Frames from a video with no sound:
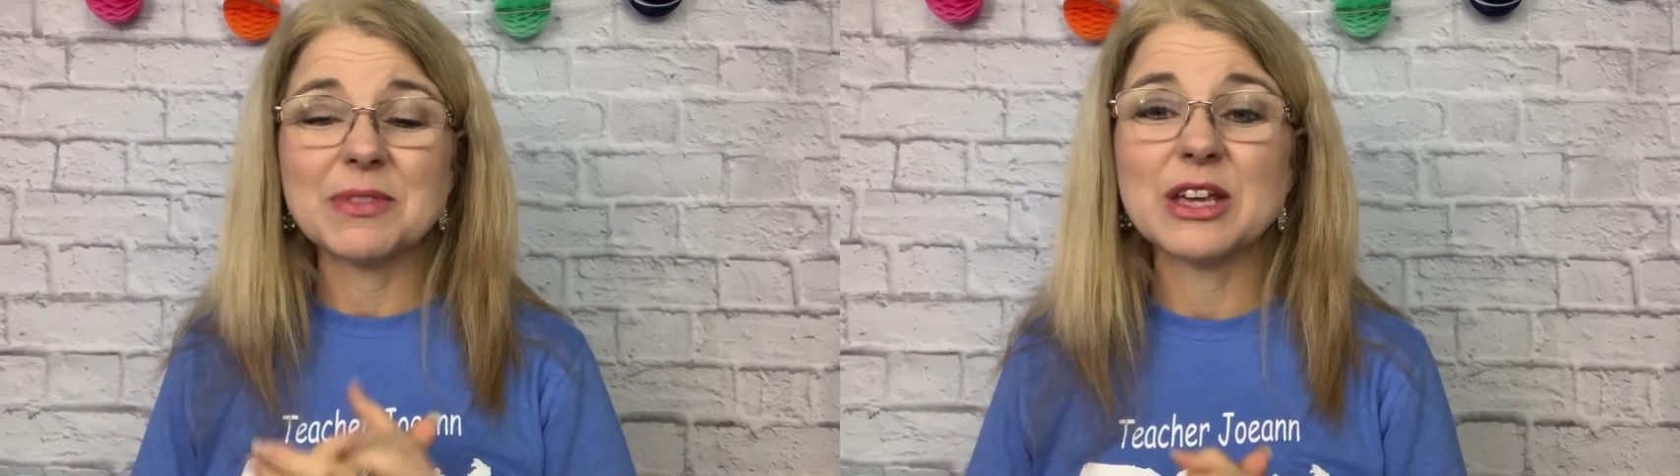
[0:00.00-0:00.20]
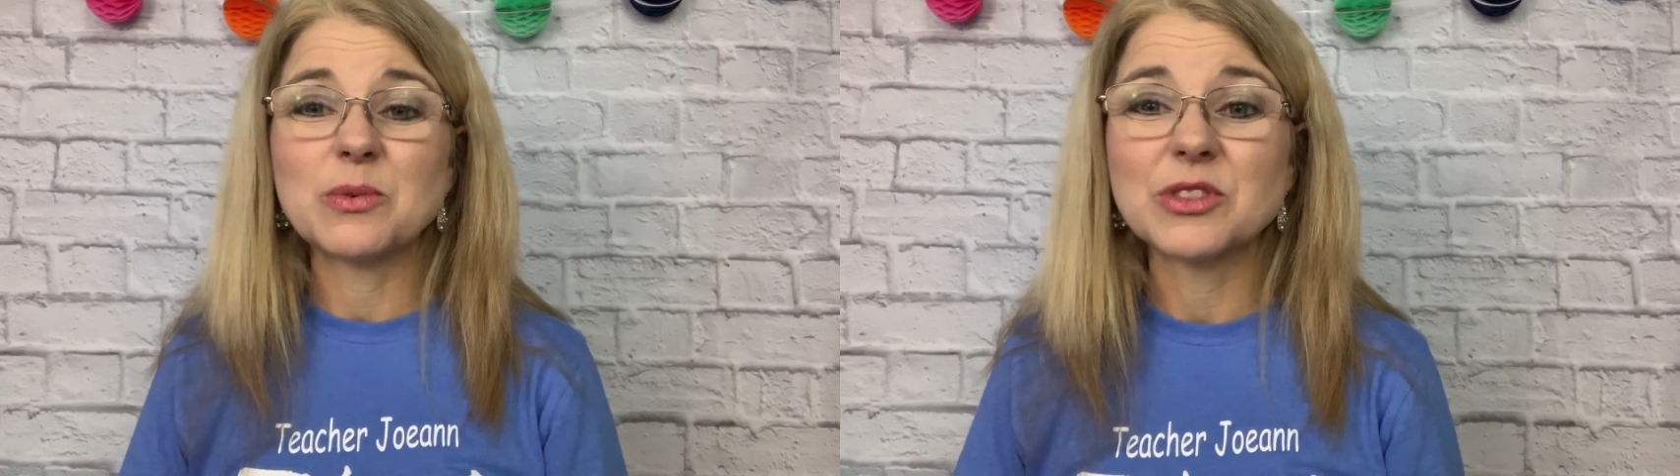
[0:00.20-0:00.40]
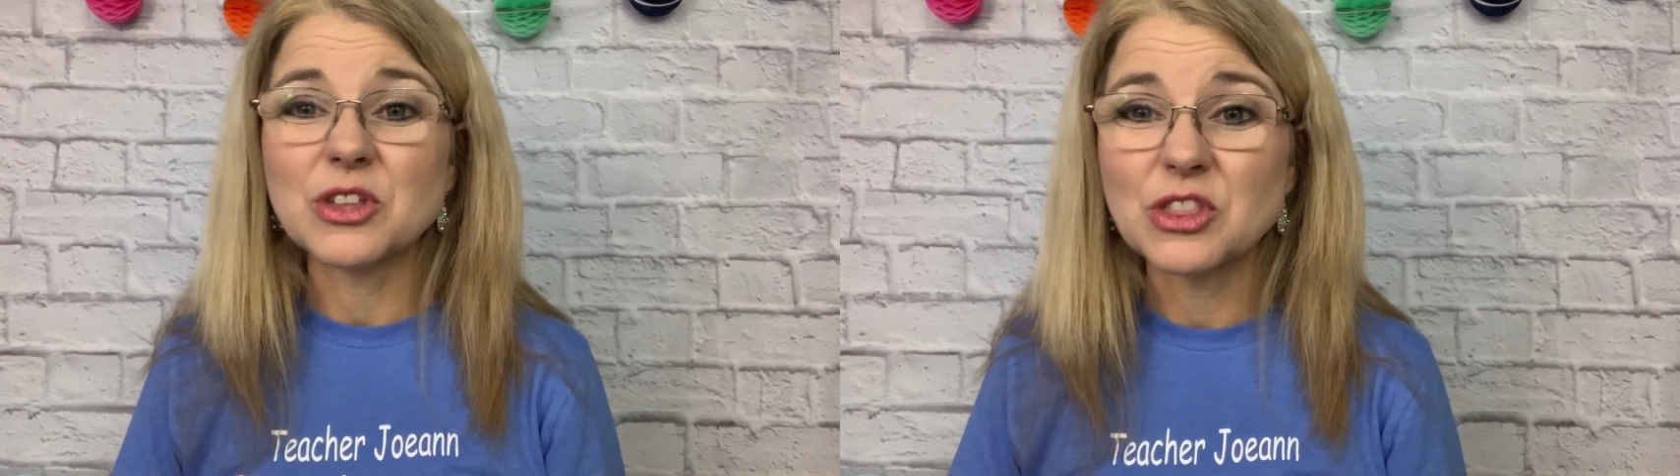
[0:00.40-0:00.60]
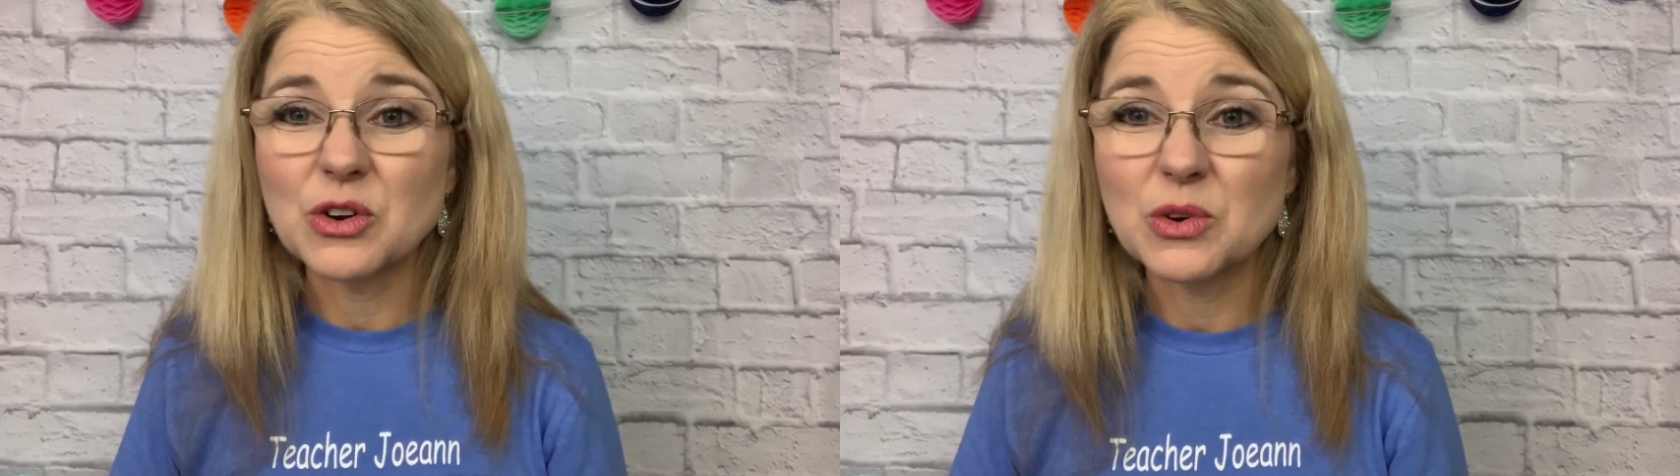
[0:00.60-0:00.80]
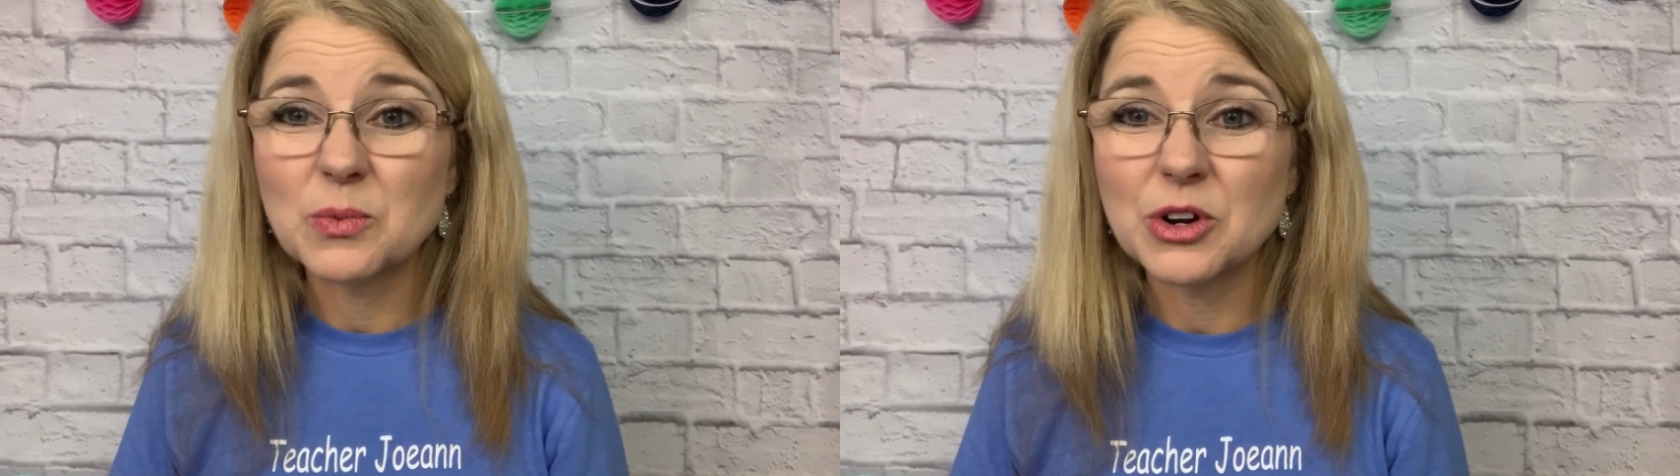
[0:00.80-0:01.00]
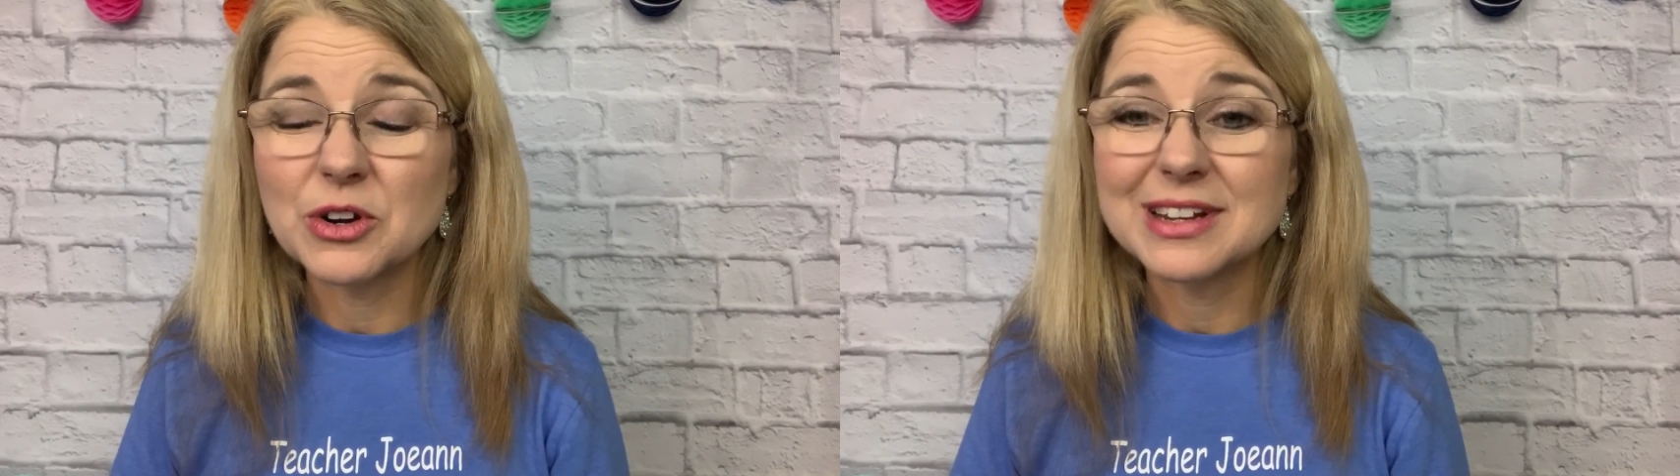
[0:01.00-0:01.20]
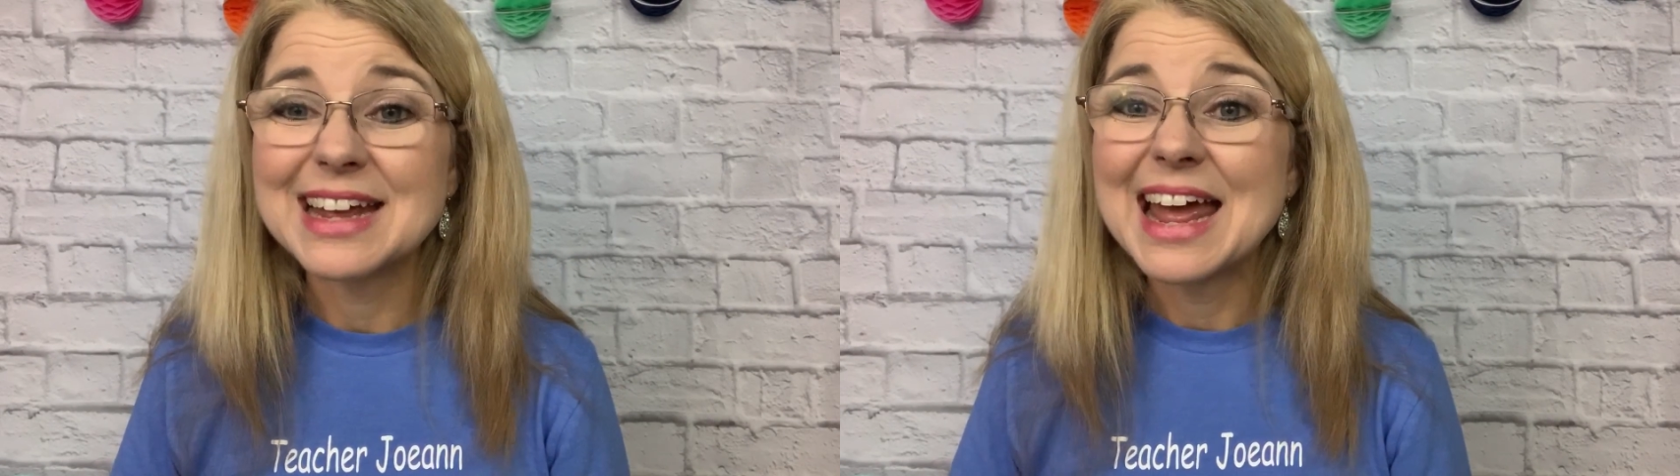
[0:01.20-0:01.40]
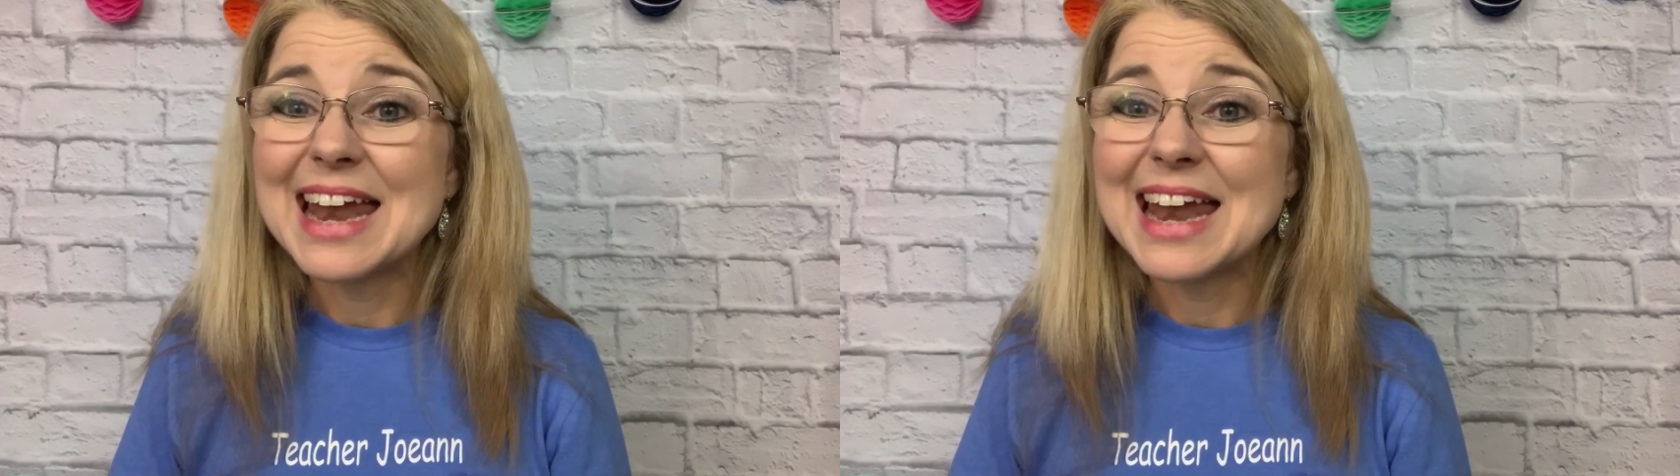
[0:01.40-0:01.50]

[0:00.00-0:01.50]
thing with the third word.